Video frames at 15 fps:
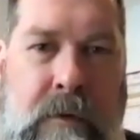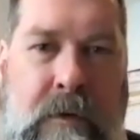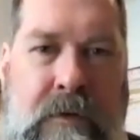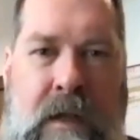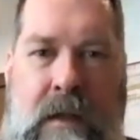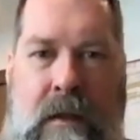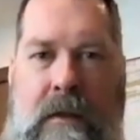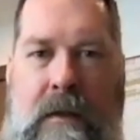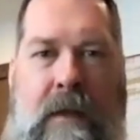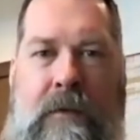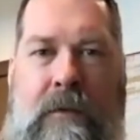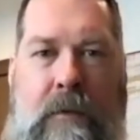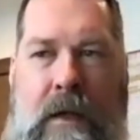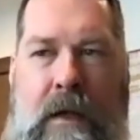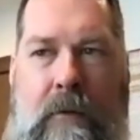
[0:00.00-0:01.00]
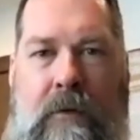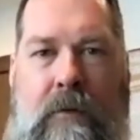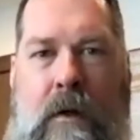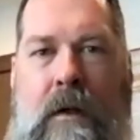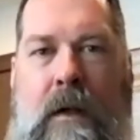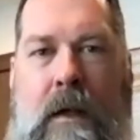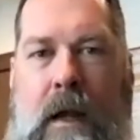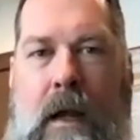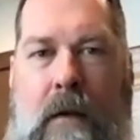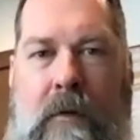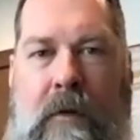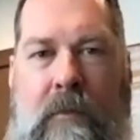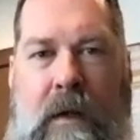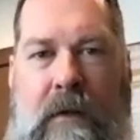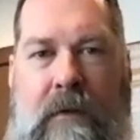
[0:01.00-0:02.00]
saying that's what he was working on,
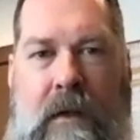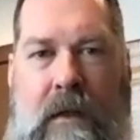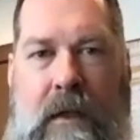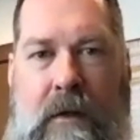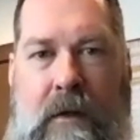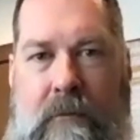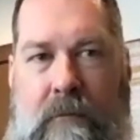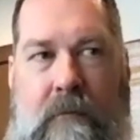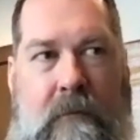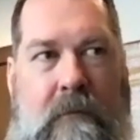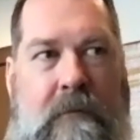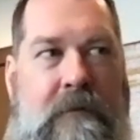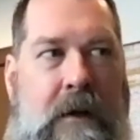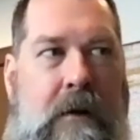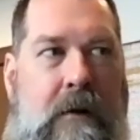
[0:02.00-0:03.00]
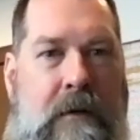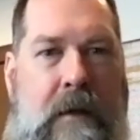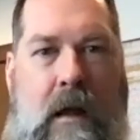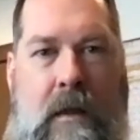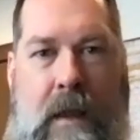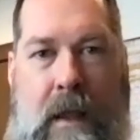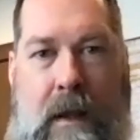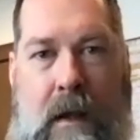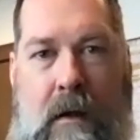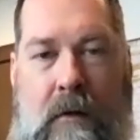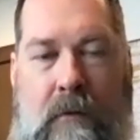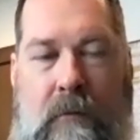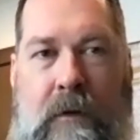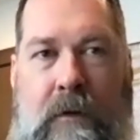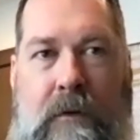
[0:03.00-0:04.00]
was basically figuring all that
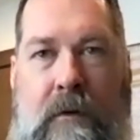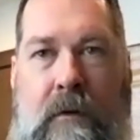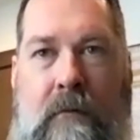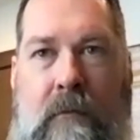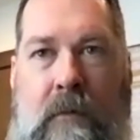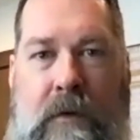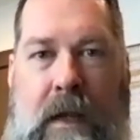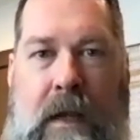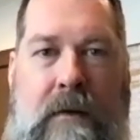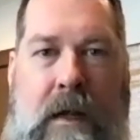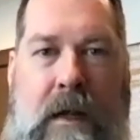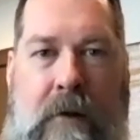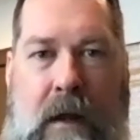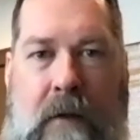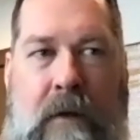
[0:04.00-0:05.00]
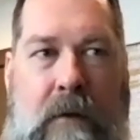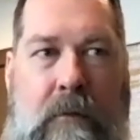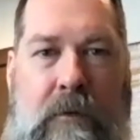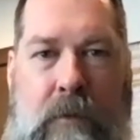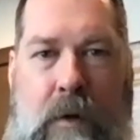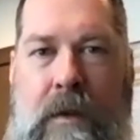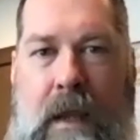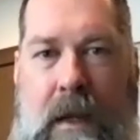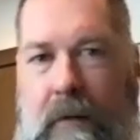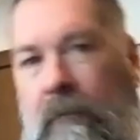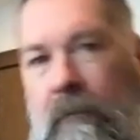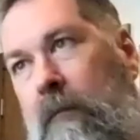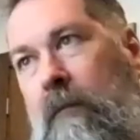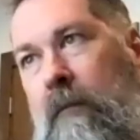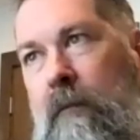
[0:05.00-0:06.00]
out. Was anti-gravity was what
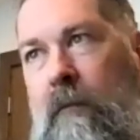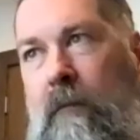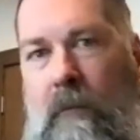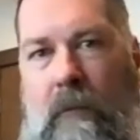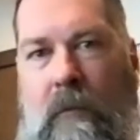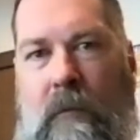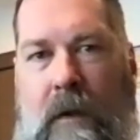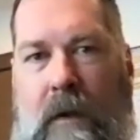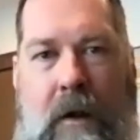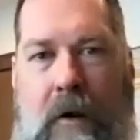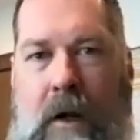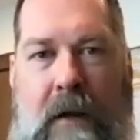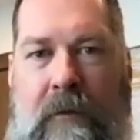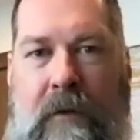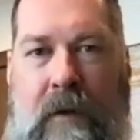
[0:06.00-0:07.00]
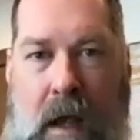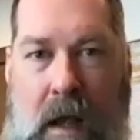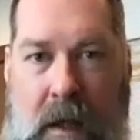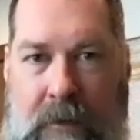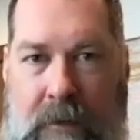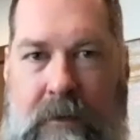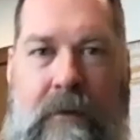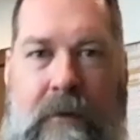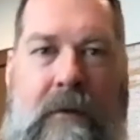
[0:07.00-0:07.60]
their gift to us.